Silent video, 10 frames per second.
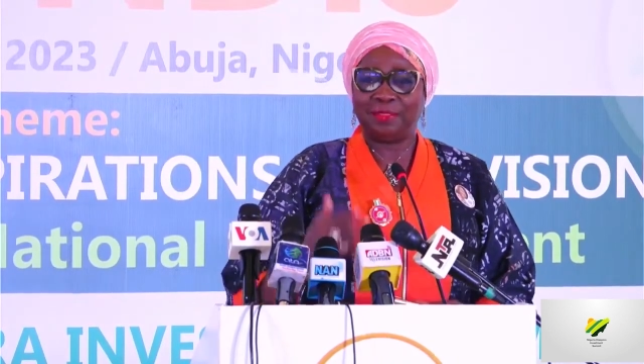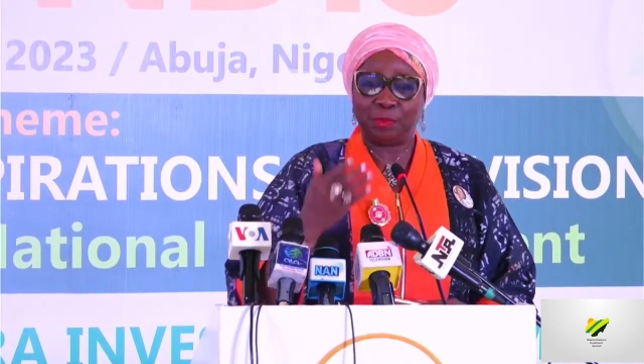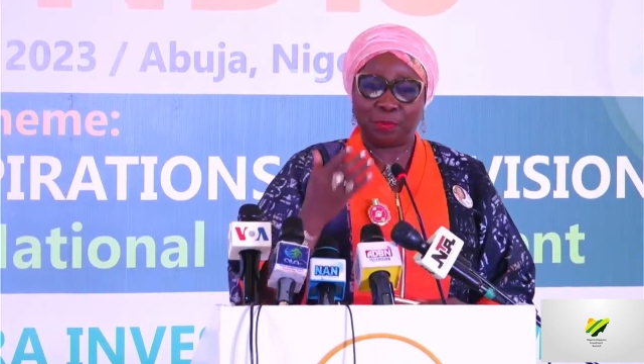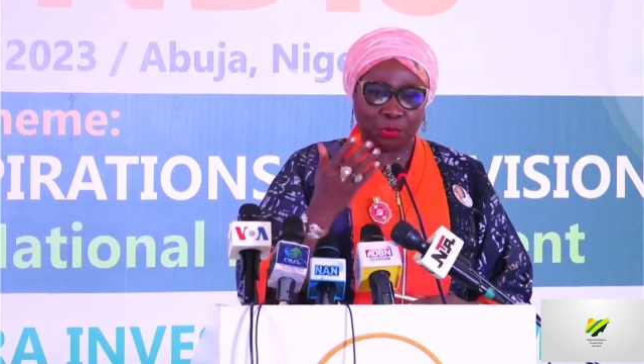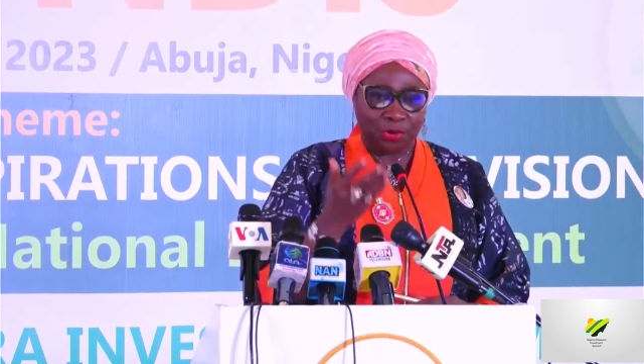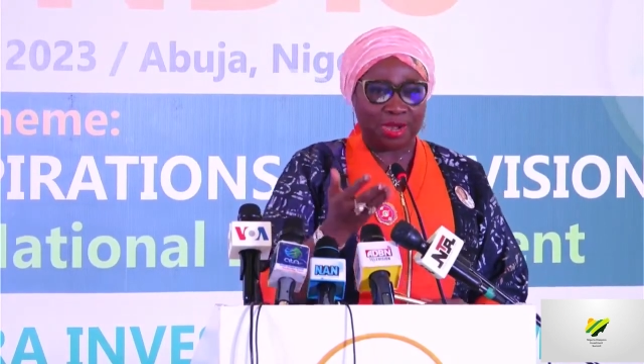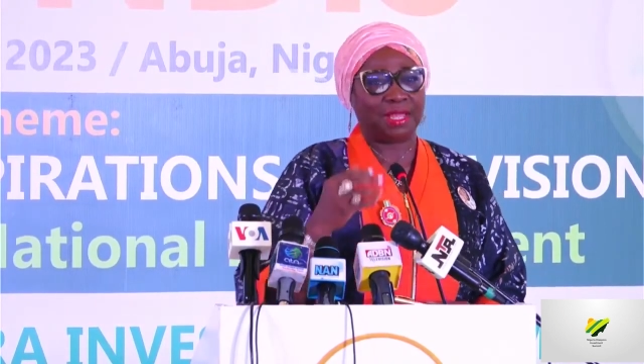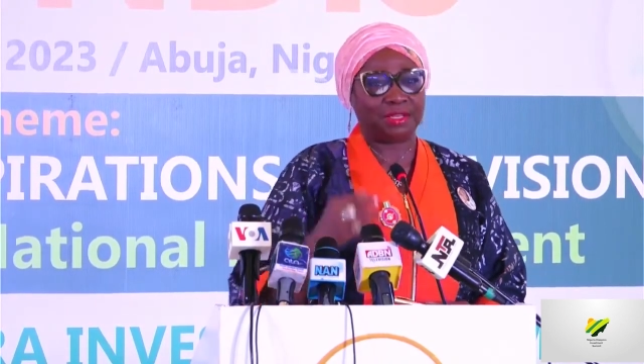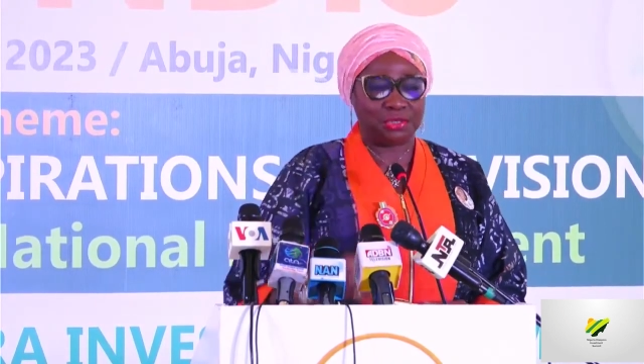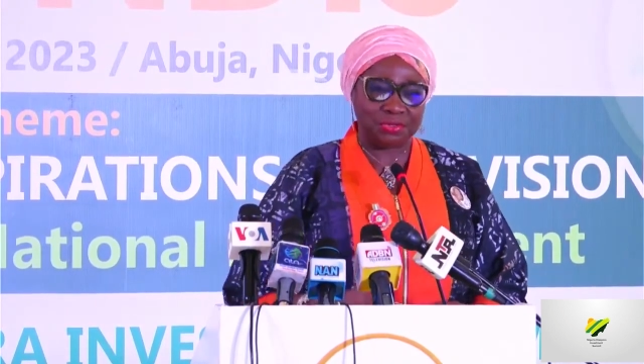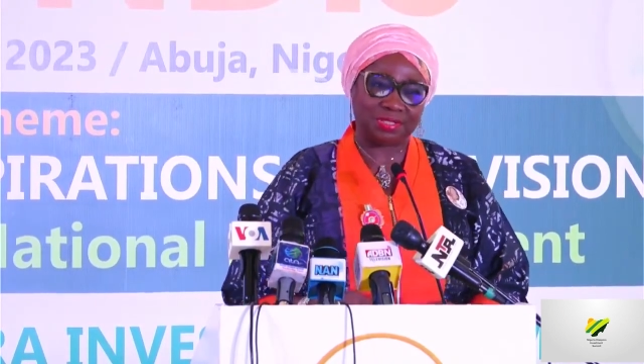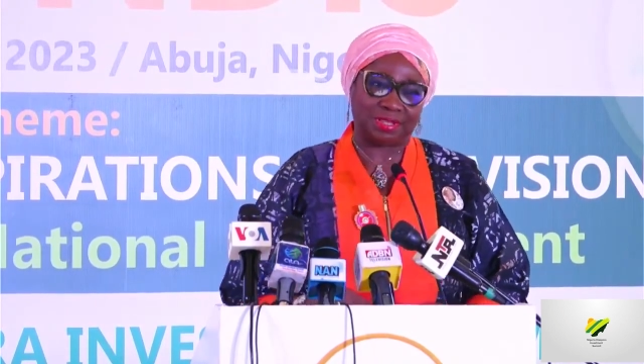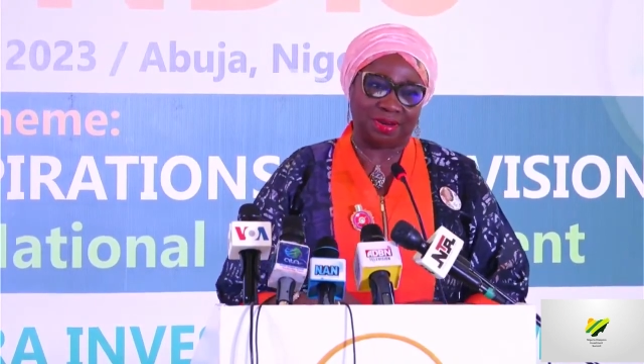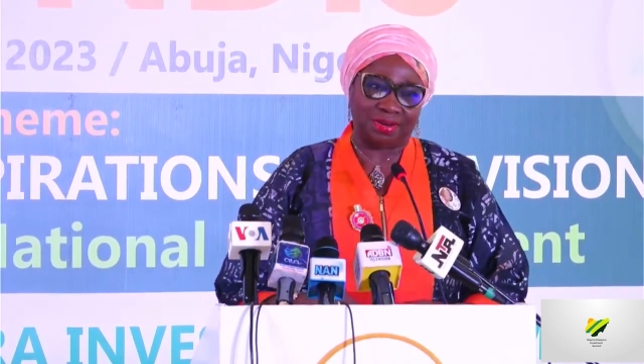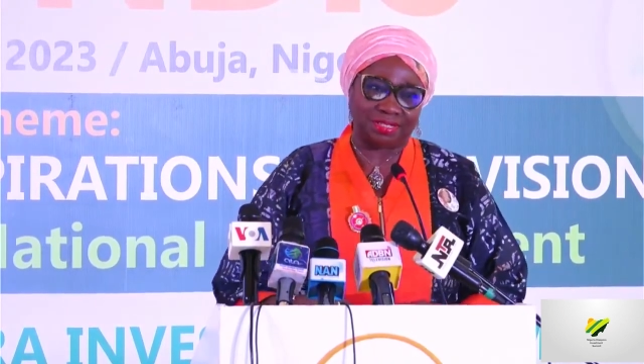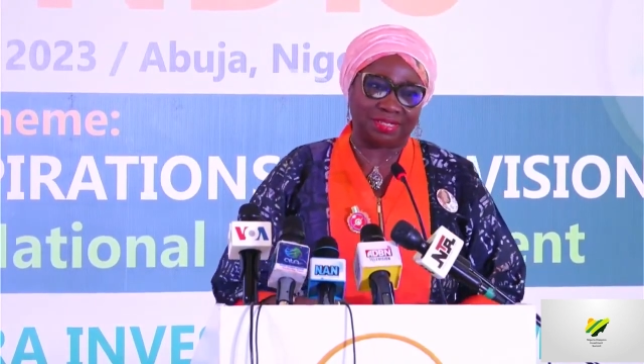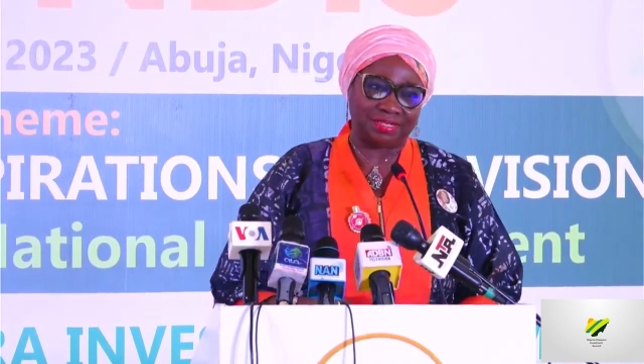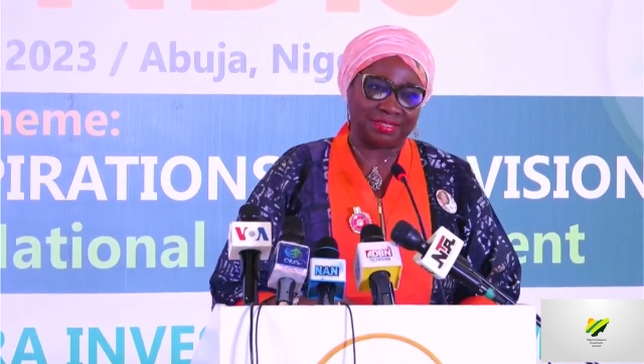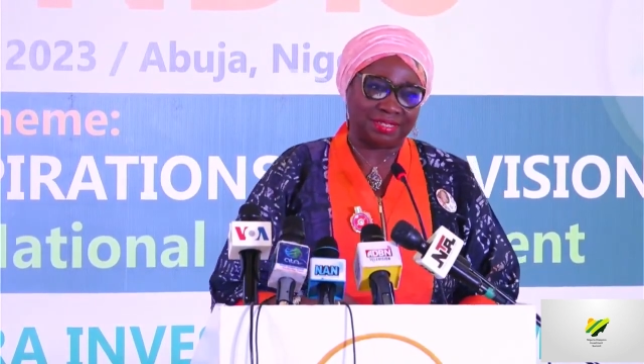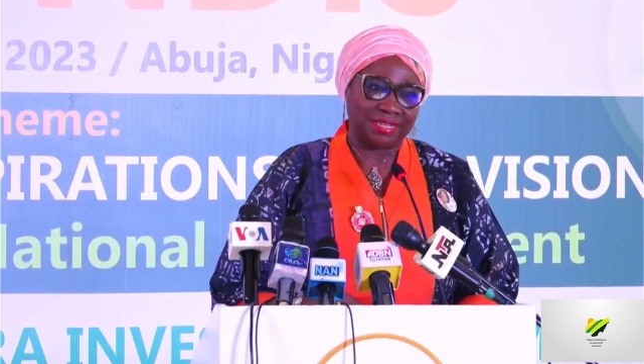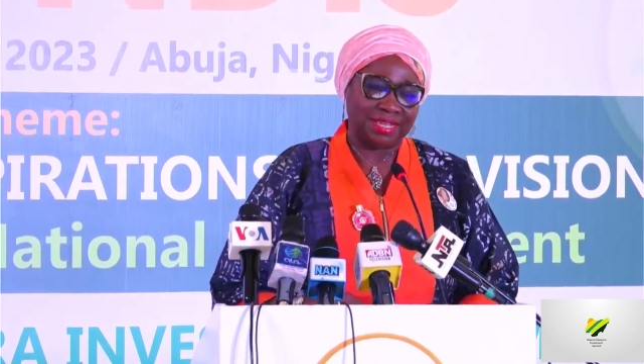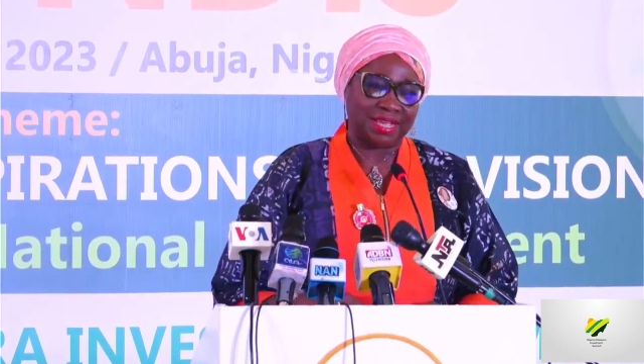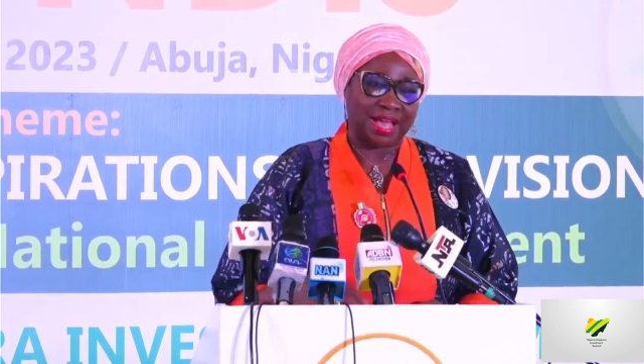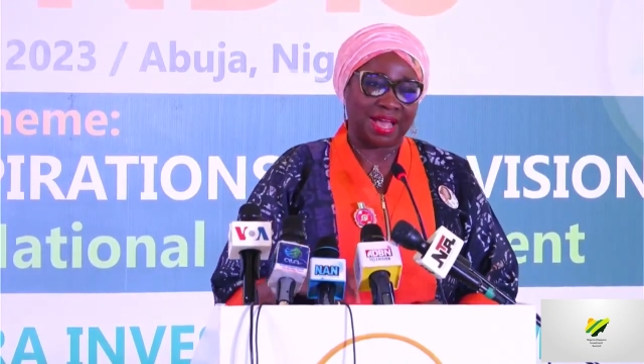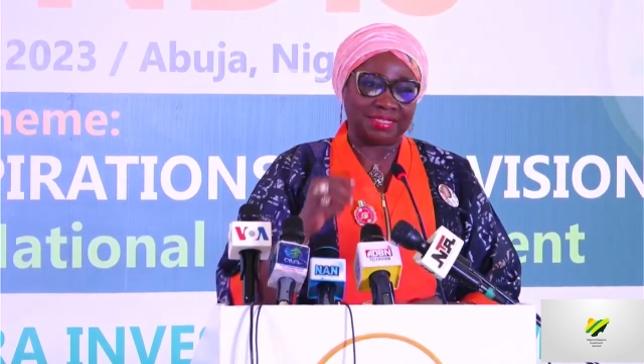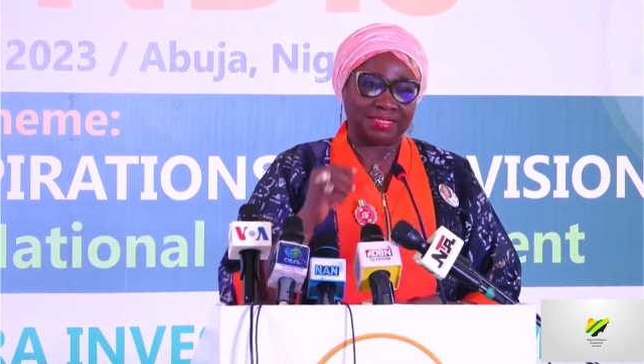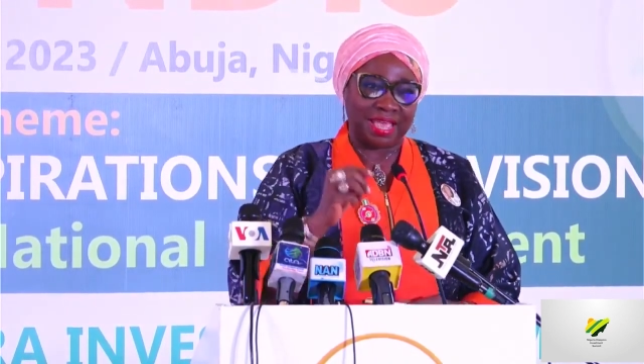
the program that you started as